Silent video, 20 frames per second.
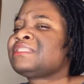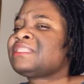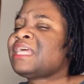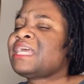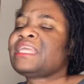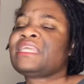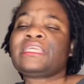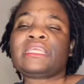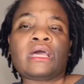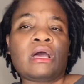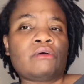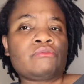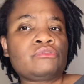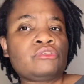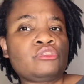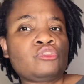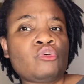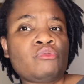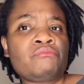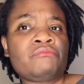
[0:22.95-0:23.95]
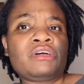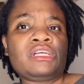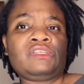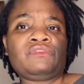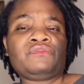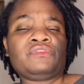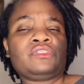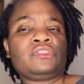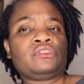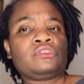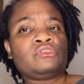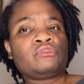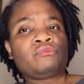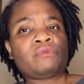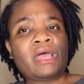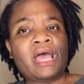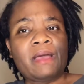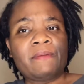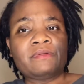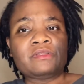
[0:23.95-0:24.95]
Thank y'all so much for
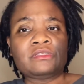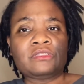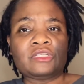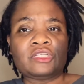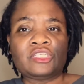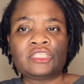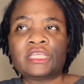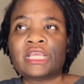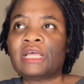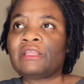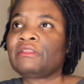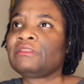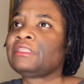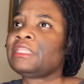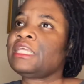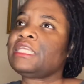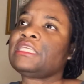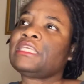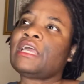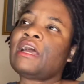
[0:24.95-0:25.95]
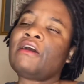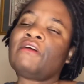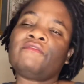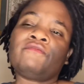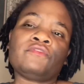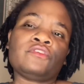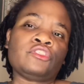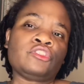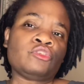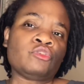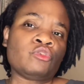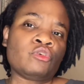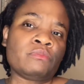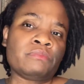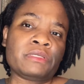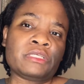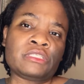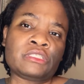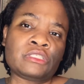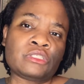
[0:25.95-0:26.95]
subscribing to the channel. Thank y'all for showing
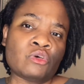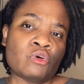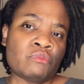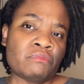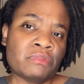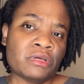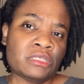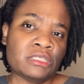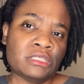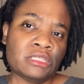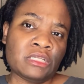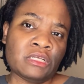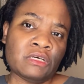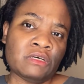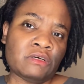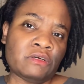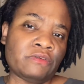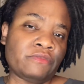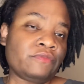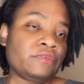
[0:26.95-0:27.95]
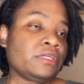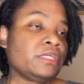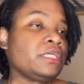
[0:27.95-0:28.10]
me so much love.